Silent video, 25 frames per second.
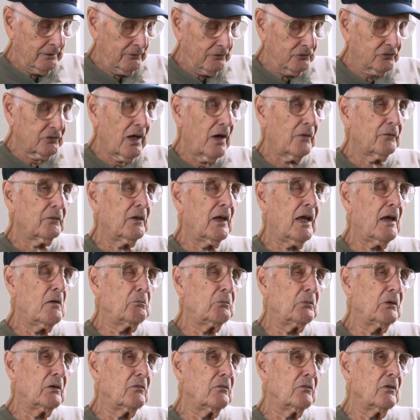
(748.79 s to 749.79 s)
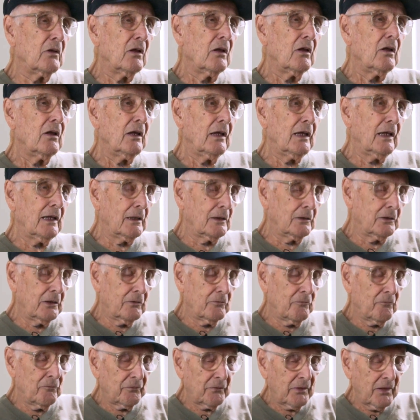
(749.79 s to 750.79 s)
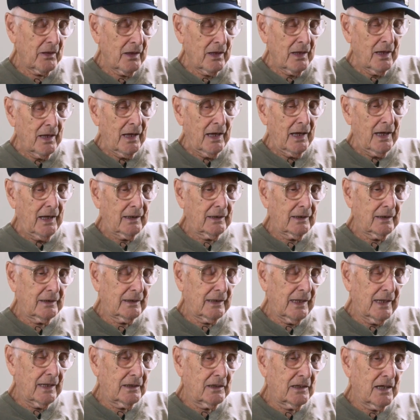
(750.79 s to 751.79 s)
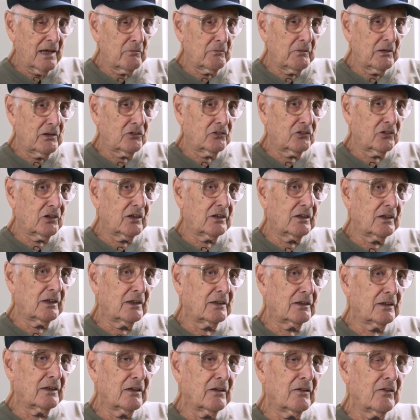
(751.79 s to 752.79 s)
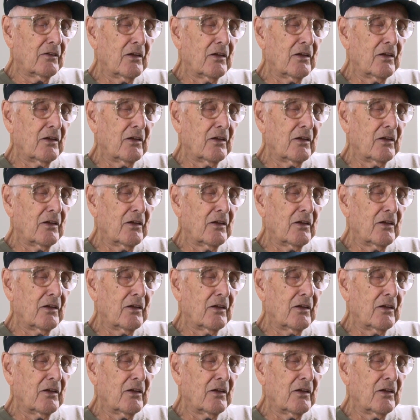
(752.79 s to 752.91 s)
Southampton, England. And at that time they said that